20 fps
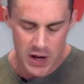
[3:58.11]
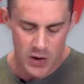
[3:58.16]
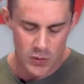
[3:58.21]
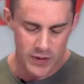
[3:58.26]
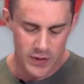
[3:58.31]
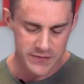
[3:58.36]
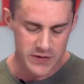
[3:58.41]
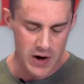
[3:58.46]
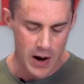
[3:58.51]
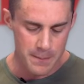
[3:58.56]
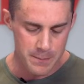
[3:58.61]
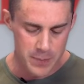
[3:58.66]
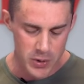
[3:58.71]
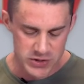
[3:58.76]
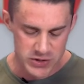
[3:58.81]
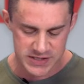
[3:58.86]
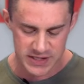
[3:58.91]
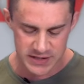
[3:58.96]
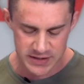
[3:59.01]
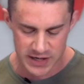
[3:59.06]
We've got
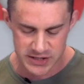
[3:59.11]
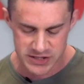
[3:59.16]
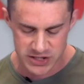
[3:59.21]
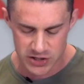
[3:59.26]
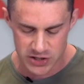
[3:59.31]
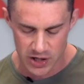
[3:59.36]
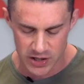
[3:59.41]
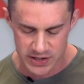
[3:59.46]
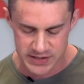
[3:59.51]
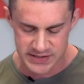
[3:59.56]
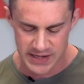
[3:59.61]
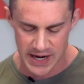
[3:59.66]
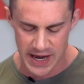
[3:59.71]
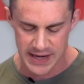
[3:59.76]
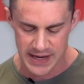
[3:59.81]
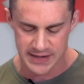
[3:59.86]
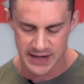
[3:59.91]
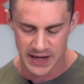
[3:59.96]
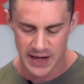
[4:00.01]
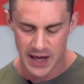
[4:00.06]
boosting nitric
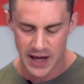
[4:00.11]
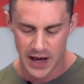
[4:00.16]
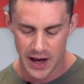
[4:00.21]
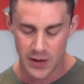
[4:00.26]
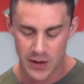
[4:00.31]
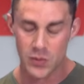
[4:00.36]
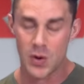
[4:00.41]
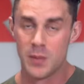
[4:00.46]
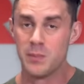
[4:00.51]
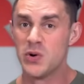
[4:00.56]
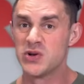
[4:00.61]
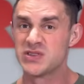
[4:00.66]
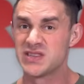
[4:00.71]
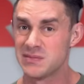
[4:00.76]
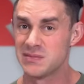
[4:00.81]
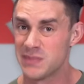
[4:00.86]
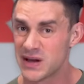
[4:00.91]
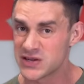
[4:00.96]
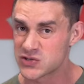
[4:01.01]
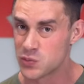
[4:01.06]
oxide,
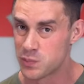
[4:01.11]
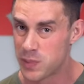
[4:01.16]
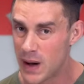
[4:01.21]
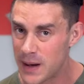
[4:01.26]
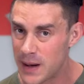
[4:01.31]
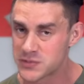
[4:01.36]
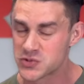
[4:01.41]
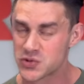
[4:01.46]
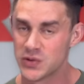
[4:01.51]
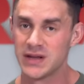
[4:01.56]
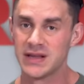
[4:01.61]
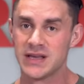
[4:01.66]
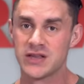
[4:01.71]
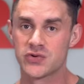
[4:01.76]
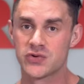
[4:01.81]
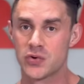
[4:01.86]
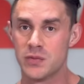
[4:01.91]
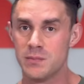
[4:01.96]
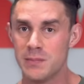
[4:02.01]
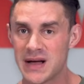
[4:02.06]
boosting muscle pumps really
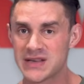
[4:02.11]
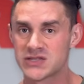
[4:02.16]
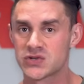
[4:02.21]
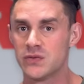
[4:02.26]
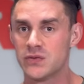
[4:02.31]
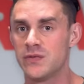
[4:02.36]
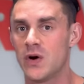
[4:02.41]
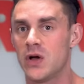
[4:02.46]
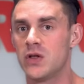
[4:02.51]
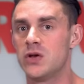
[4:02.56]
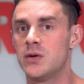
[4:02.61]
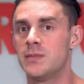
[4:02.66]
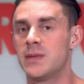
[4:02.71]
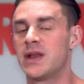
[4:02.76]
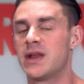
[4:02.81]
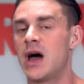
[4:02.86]
through muscle volume and